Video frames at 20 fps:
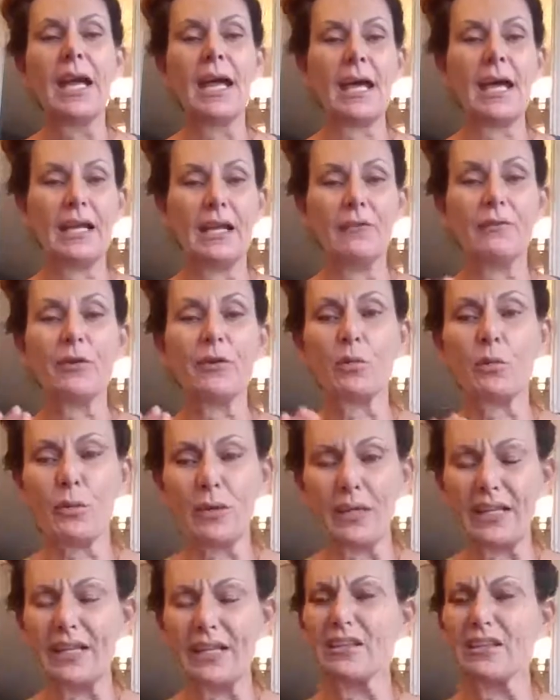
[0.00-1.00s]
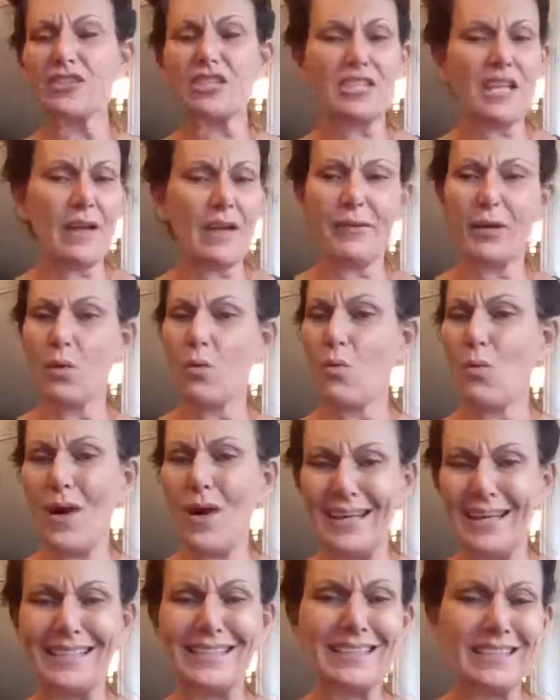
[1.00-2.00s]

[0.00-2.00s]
And if they're just having a whiny,